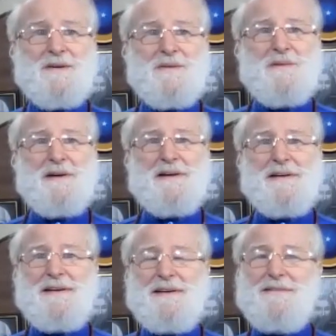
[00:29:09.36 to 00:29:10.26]
where
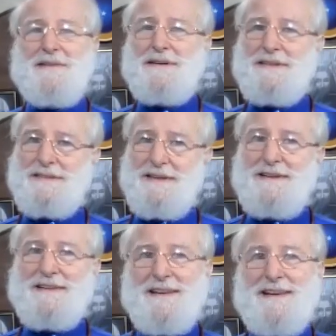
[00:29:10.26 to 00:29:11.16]
he was,
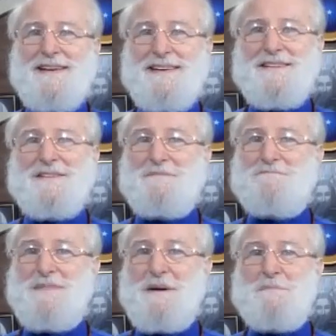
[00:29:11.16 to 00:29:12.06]
a
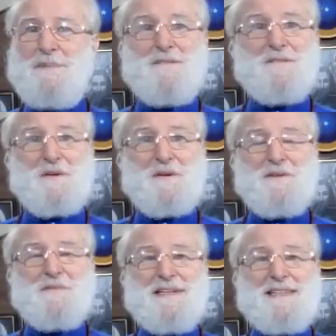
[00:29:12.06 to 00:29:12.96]
bit for good
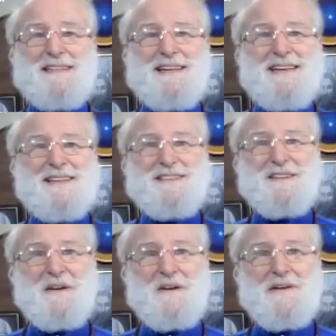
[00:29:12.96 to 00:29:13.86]
reason,
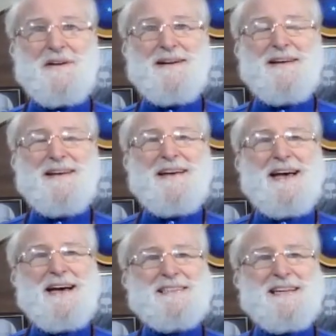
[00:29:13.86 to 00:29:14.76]
insecure
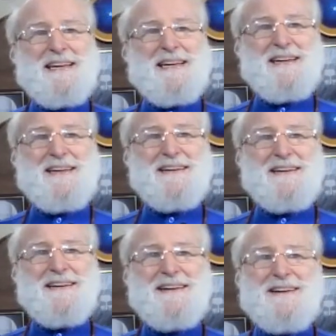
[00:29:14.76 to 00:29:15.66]
as an
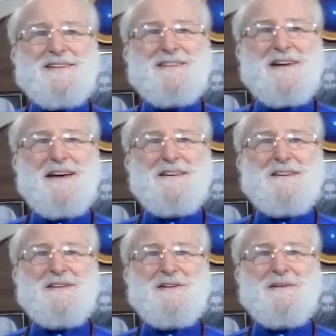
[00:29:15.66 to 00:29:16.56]
Indian, trying
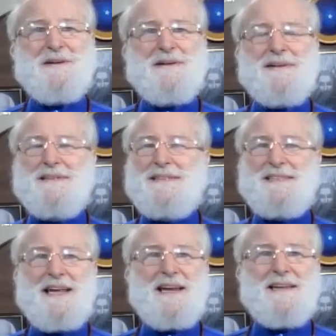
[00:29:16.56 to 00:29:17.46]
to
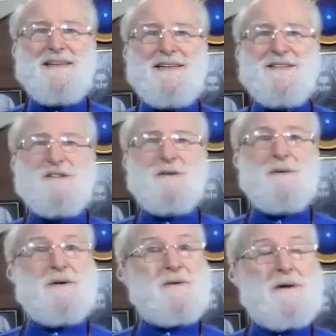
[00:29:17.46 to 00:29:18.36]
settle into a new